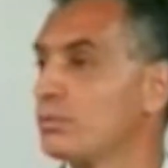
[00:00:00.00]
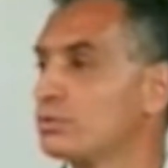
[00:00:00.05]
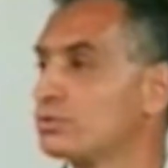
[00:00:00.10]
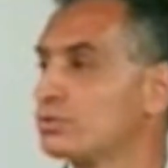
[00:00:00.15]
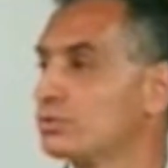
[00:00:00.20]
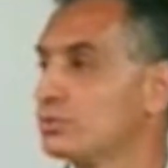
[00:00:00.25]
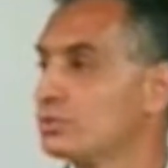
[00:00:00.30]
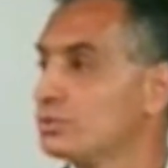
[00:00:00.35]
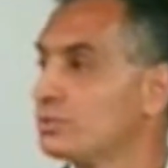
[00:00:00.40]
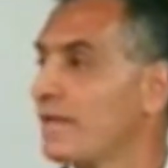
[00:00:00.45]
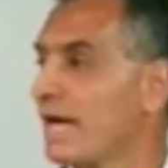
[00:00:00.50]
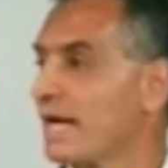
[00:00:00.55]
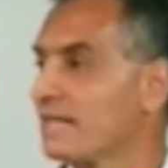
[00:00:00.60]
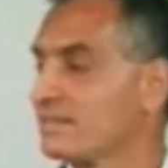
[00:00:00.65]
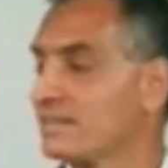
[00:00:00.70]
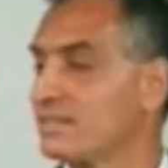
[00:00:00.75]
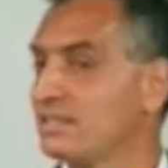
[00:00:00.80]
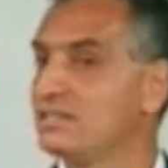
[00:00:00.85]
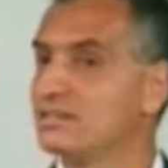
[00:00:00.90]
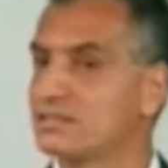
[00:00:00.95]
to do
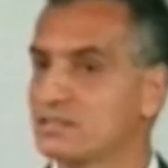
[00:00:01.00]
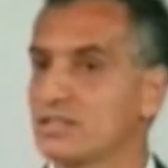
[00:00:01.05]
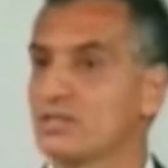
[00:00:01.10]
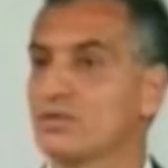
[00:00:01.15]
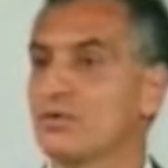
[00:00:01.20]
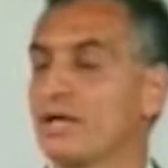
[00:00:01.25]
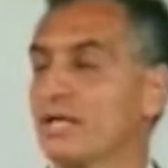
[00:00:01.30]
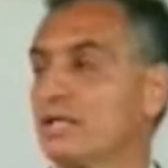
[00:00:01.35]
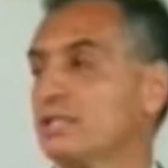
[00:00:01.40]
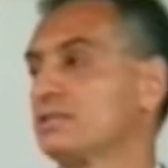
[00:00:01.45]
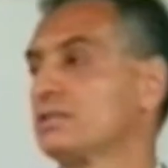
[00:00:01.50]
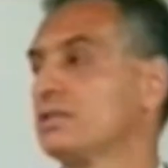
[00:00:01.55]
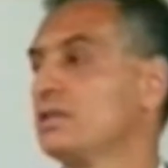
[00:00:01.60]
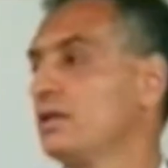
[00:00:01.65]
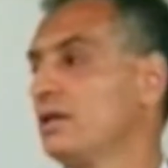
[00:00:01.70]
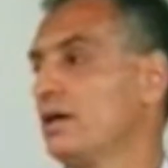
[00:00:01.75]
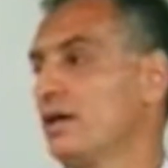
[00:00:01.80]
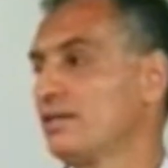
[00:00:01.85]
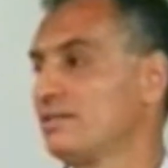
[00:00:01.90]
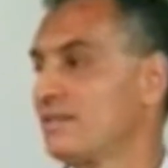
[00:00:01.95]
that and integrate
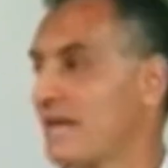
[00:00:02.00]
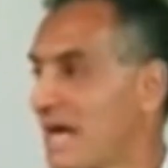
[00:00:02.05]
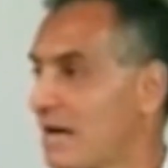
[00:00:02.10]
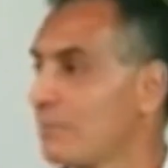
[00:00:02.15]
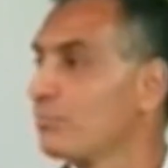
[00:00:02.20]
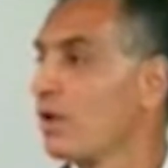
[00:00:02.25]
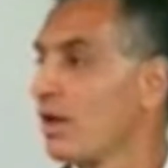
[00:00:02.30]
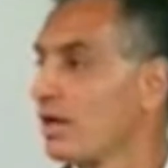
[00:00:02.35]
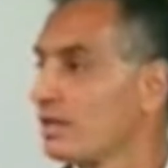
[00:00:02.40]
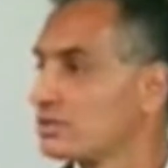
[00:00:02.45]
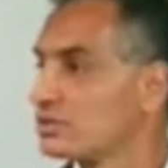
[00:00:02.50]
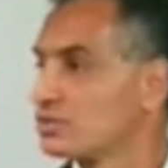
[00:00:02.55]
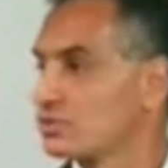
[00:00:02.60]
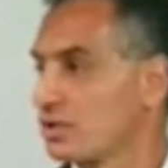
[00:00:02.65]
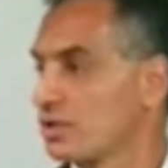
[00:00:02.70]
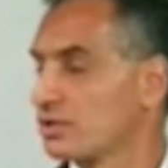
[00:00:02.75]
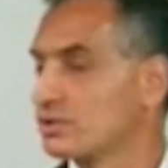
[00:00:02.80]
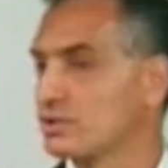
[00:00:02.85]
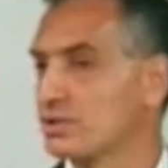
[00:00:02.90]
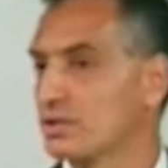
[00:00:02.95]
a dam-like
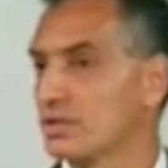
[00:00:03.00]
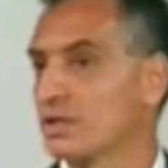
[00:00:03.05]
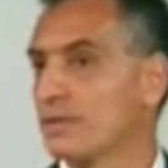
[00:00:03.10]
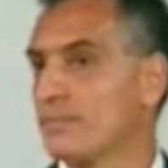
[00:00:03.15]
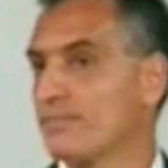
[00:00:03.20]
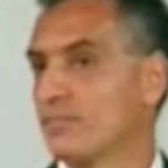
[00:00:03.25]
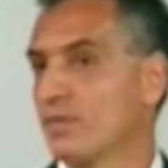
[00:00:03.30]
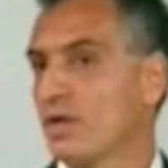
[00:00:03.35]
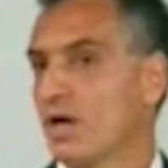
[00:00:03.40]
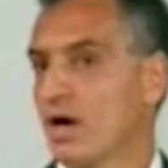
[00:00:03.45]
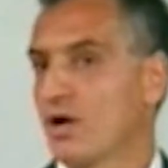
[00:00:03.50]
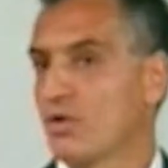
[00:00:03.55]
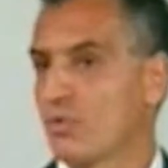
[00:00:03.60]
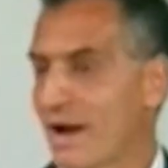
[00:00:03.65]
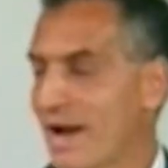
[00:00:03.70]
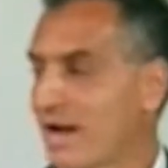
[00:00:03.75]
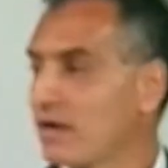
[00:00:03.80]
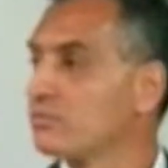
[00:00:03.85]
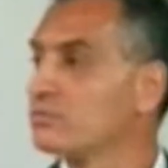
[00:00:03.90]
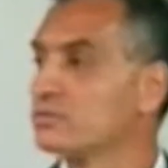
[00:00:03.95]
structure
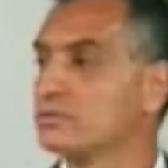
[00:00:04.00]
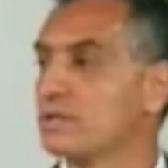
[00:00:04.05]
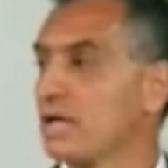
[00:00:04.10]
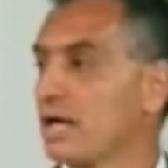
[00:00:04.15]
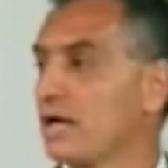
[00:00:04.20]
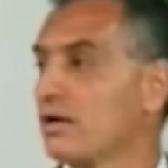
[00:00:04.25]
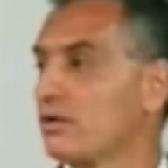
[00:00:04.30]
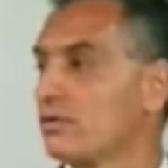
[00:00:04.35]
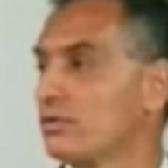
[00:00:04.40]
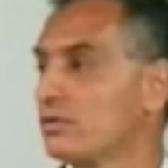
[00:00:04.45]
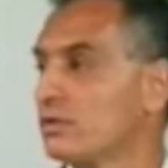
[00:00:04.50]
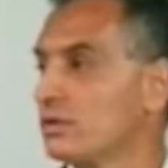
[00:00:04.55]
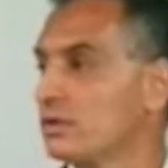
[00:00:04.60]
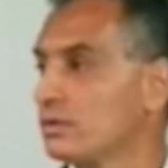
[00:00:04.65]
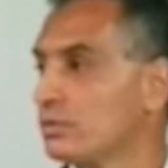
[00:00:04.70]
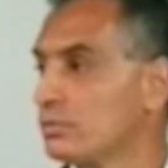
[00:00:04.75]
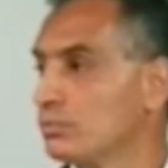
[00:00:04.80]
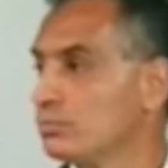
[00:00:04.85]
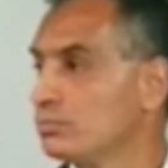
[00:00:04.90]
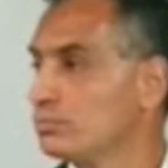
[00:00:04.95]
around
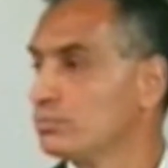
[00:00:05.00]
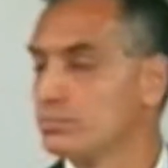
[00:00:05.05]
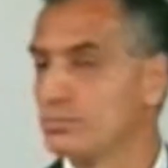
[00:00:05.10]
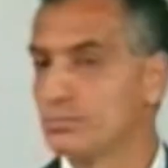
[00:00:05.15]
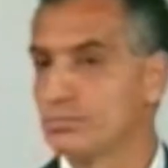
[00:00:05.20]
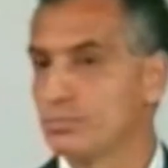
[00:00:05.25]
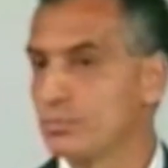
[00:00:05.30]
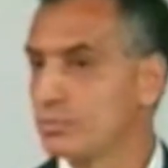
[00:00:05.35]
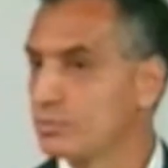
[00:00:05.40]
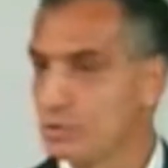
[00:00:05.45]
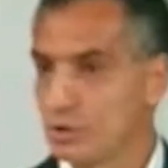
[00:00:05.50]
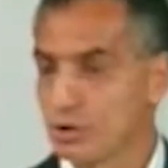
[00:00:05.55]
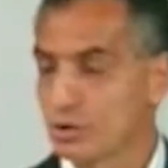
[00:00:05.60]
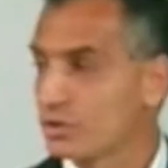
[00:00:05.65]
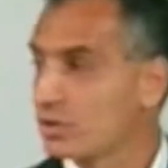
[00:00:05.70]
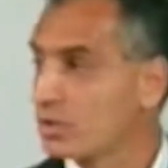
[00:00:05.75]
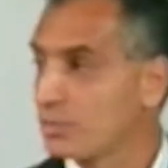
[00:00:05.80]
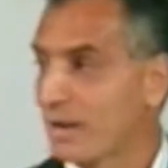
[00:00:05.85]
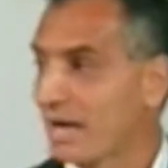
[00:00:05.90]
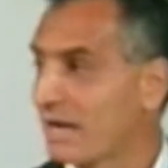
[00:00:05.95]
our
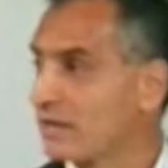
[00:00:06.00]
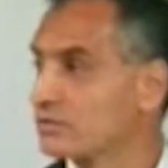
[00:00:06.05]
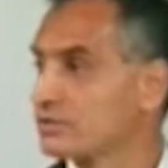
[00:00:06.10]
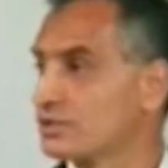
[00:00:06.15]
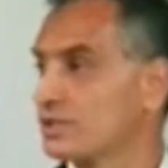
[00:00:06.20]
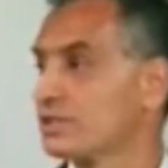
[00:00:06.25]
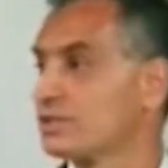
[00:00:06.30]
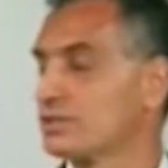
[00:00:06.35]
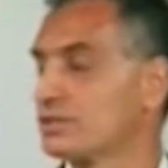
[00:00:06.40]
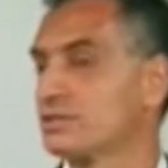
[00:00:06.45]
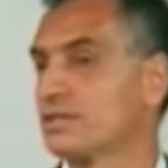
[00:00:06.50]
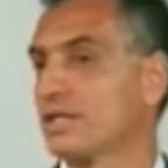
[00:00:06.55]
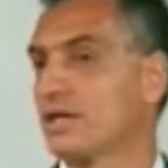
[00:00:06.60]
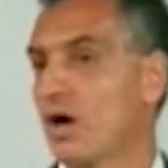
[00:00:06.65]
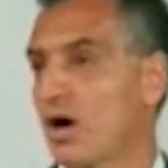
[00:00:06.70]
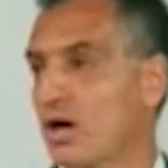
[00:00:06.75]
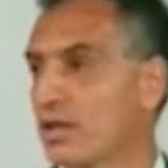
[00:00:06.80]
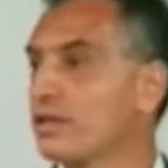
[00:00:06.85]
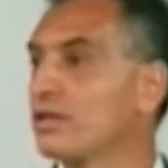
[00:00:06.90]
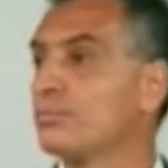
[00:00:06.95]
nuclear power stations and
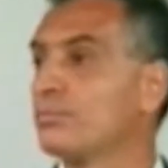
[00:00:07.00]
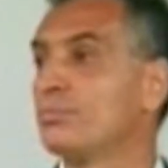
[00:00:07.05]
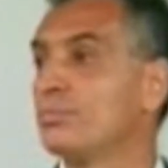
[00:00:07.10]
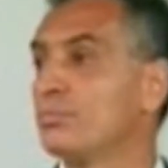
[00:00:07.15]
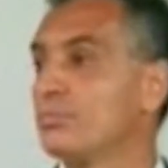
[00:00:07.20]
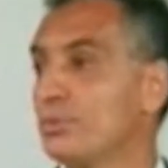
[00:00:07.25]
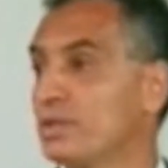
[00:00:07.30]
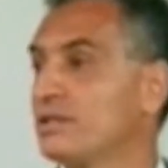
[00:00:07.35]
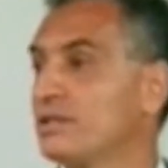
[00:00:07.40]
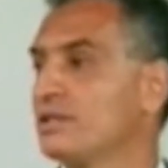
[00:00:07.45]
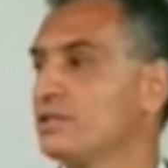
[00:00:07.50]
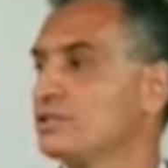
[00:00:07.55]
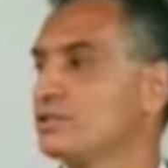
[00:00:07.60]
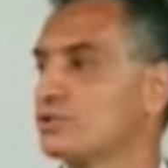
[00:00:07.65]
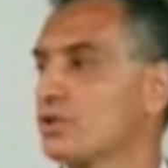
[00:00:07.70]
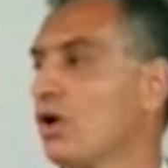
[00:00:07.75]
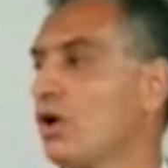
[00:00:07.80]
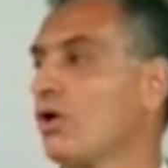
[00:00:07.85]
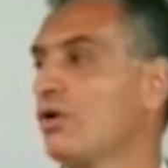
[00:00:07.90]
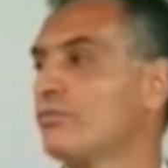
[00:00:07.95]
other
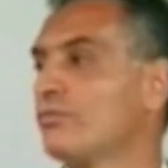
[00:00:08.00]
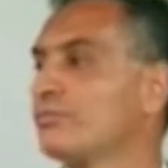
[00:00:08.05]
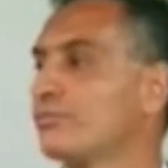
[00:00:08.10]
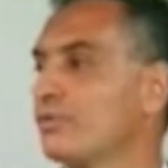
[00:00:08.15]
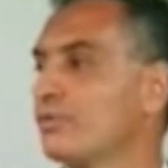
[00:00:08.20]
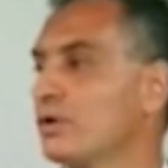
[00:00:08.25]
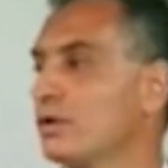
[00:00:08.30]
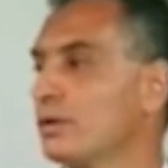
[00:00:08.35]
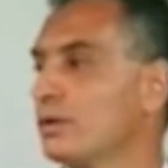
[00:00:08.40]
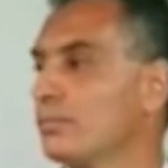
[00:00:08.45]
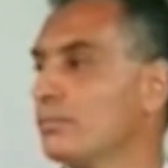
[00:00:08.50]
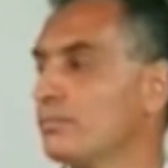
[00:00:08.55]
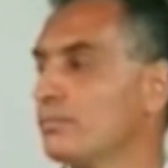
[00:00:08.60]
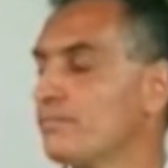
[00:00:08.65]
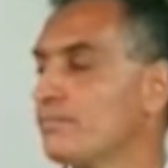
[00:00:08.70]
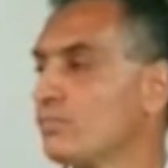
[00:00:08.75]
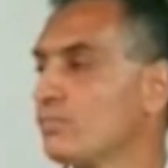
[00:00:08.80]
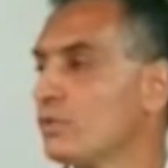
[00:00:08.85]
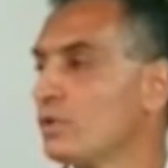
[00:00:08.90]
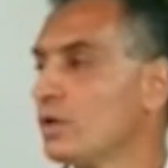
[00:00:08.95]
buildings of
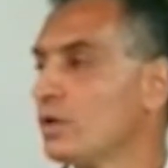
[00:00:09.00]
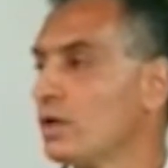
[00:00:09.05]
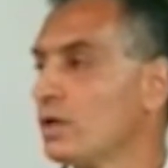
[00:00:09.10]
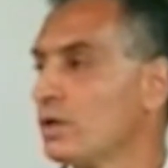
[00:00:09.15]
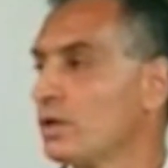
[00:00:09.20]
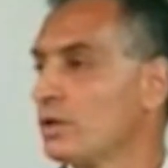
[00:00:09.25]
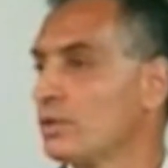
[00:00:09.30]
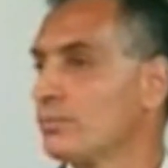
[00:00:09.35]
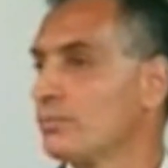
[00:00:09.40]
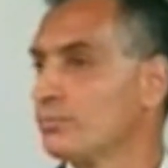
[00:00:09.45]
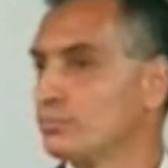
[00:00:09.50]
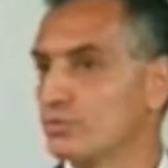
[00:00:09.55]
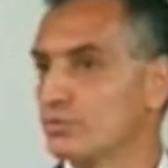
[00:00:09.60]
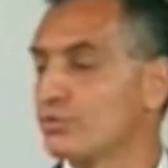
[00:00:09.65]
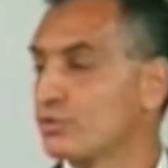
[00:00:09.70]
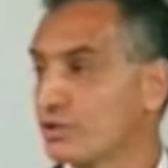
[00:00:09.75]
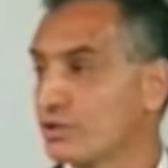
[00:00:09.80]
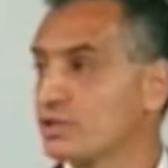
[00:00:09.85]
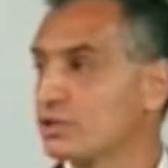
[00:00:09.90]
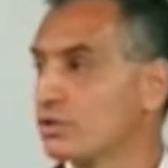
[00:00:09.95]
sort
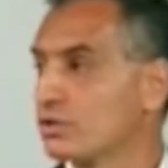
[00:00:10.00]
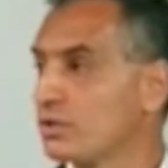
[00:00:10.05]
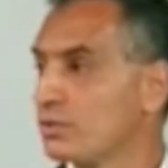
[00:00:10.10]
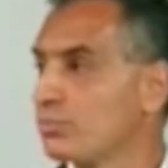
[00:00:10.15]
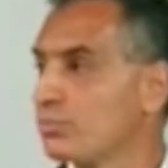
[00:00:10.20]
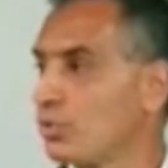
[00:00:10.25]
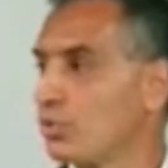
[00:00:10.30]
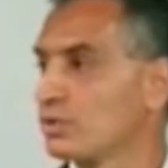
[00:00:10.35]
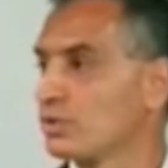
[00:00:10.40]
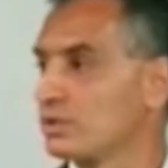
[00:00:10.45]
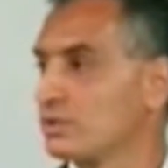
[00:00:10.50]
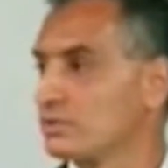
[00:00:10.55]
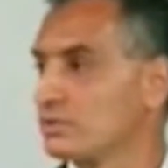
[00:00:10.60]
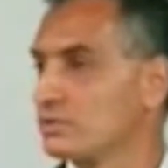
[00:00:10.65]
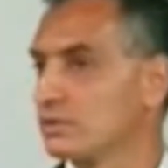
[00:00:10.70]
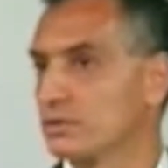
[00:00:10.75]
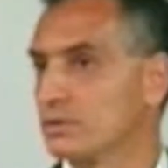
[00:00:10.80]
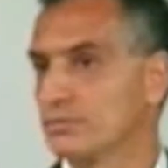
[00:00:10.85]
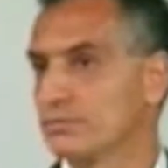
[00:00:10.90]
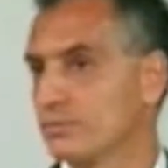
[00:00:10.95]
of critical
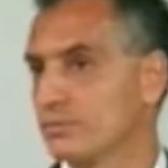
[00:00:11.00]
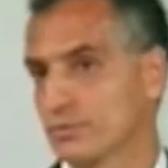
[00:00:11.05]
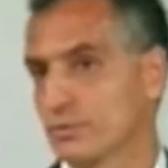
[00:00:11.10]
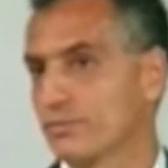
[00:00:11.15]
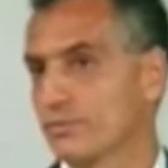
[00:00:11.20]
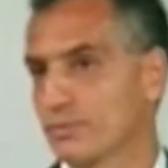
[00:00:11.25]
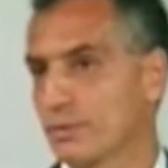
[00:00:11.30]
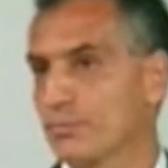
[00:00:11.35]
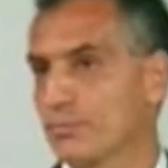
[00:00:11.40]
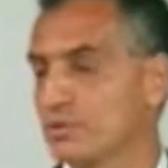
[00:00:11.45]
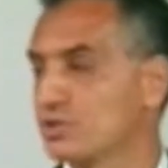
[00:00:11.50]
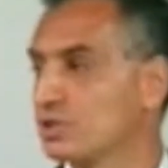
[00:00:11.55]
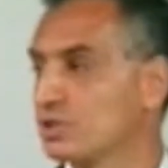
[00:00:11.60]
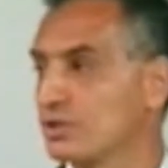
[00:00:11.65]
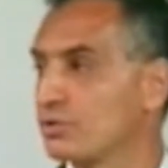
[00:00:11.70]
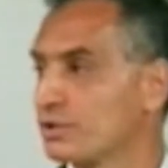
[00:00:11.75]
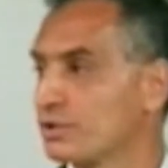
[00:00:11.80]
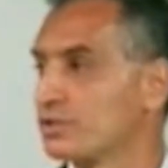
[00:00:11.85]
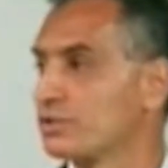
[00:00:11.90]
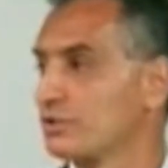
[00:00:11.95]
importance, the
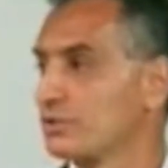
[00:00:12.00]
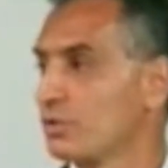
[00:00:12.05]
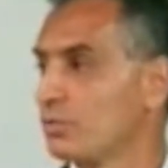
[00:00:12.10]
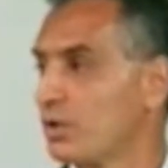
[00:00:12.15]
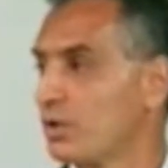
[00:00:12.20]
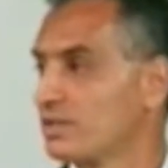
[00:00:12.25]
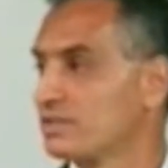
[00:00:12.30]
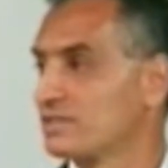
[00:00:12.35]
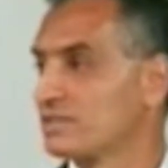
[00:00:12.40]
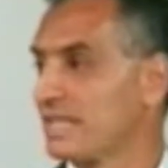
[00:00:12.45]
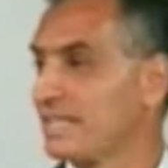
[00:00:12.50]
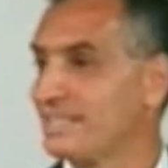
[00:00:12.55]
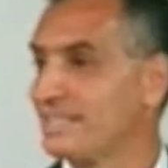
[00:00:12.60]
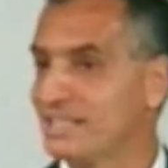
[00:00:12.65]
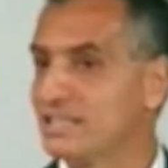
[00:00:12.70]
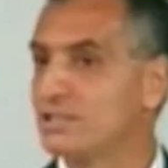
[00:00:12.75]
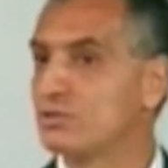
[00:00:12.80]
mission-critical ones that need